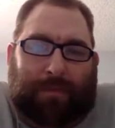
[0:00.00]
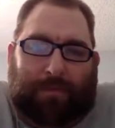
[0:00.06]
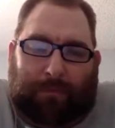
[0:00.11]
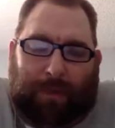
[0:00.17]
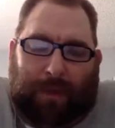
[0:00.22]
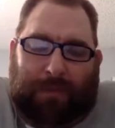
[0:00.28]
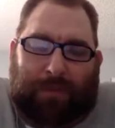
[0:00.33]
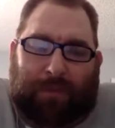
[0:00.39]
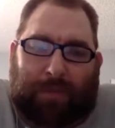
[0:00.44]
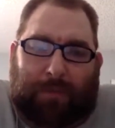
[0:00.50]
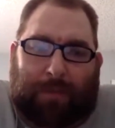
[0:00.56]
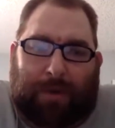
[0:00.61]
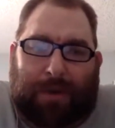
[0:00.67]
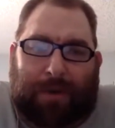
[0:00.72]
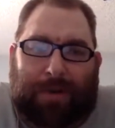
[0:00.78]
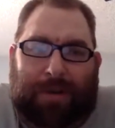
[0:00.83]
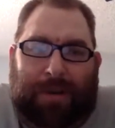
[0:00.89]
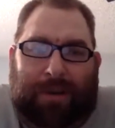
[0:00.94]
Russell
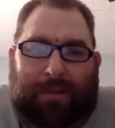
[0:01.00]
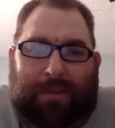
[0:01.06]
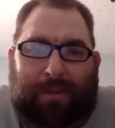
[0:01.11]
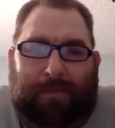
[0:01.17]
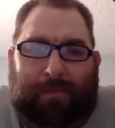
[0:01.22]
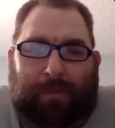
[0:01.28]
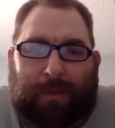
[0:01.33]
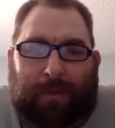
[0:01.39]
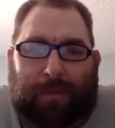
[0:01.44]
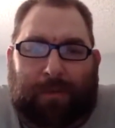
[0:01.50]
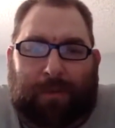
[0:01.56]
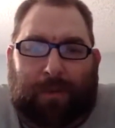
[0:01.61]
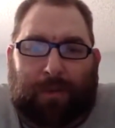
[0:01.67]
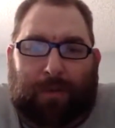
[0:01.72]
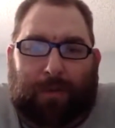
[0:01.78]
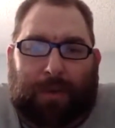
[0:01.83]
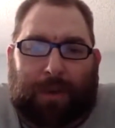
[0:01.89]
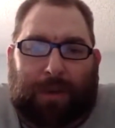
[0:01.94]
Martin hits his first
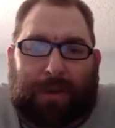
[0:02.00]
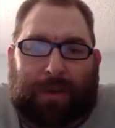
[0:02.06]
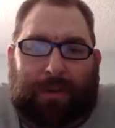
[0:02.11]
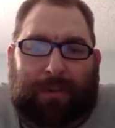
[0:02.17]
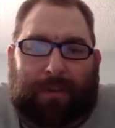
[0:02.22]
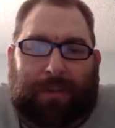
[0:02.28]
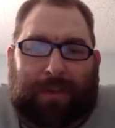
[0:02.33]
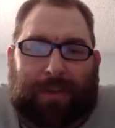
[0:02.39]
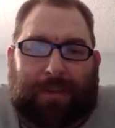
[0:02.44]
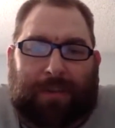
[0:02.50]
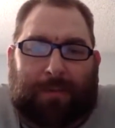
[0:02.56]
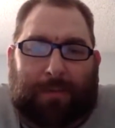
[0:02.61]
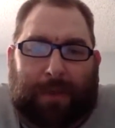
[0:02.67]
home run of the season.